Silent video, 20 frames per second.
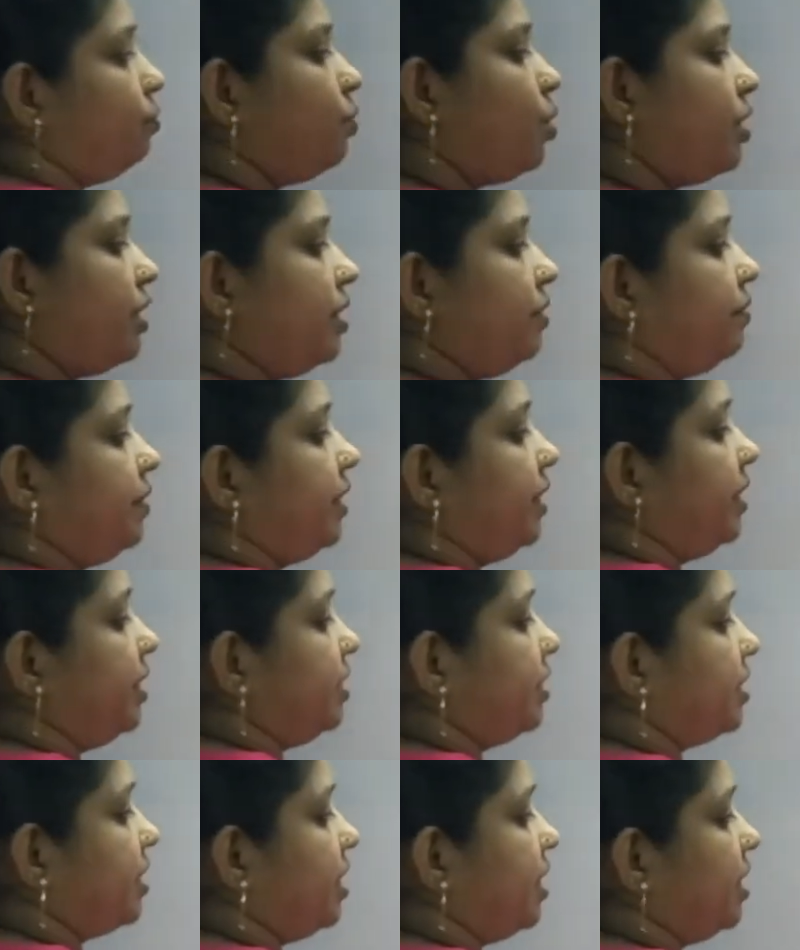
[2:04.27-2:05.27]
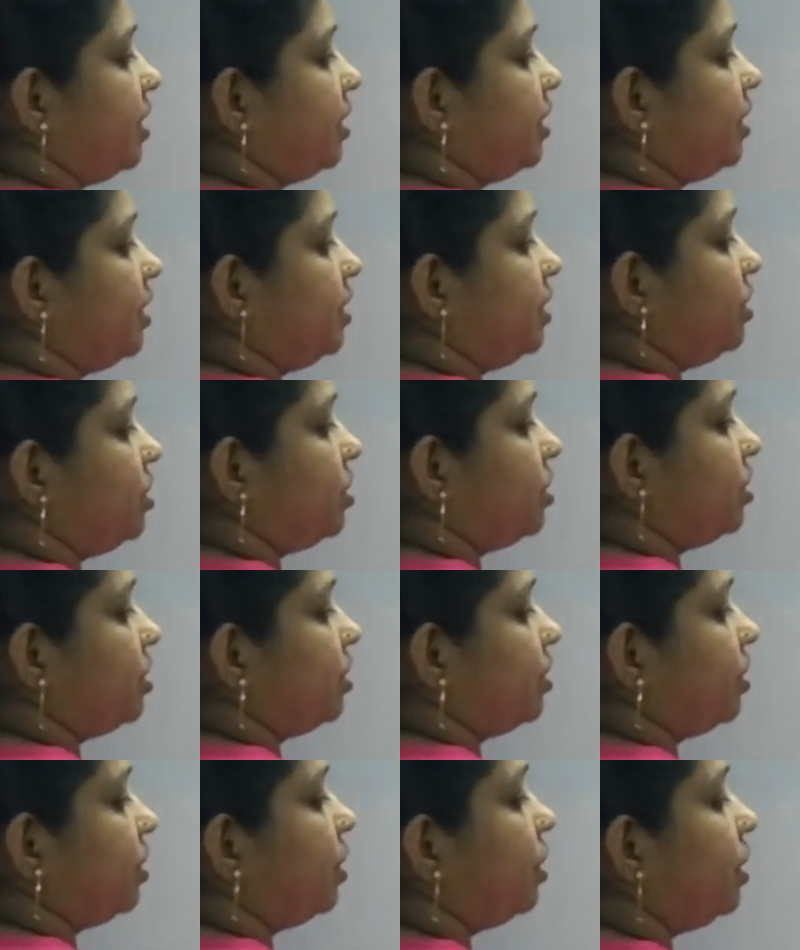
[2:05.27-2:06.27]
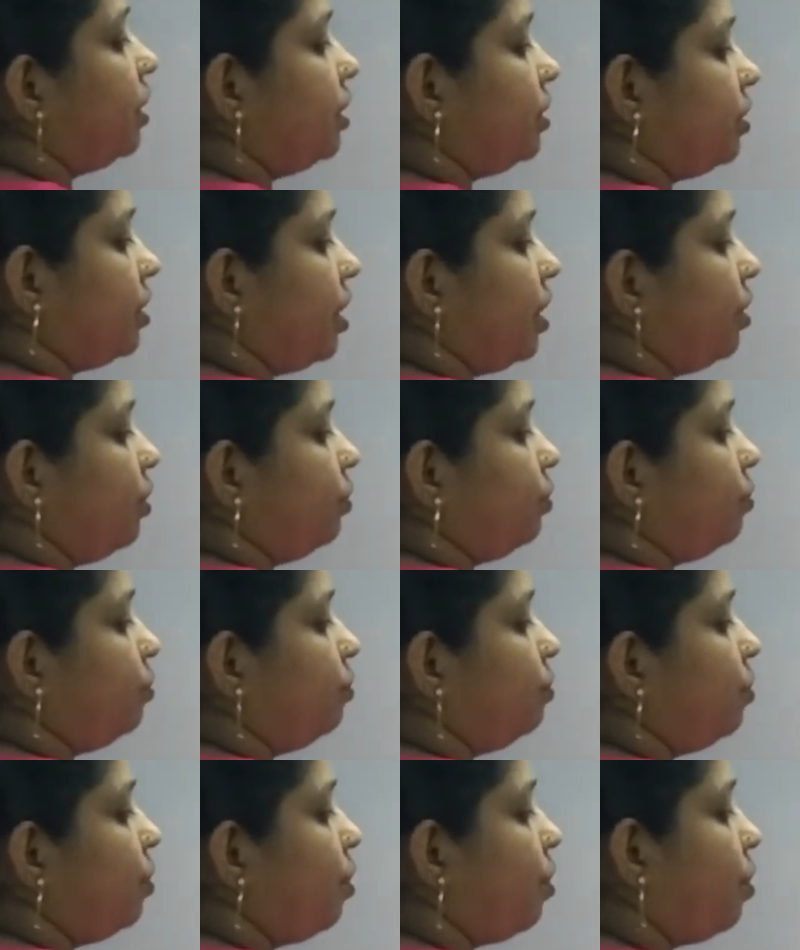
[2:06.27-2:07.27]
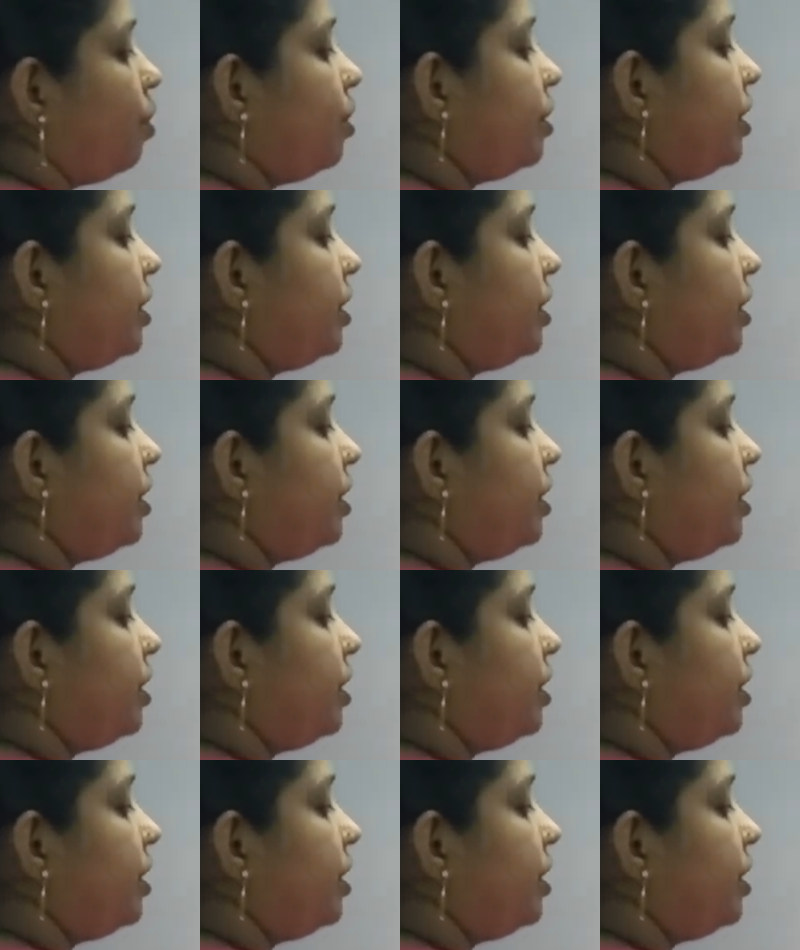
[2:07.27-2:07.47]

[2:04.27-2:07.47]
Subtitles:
whatever it is, English, Telugu or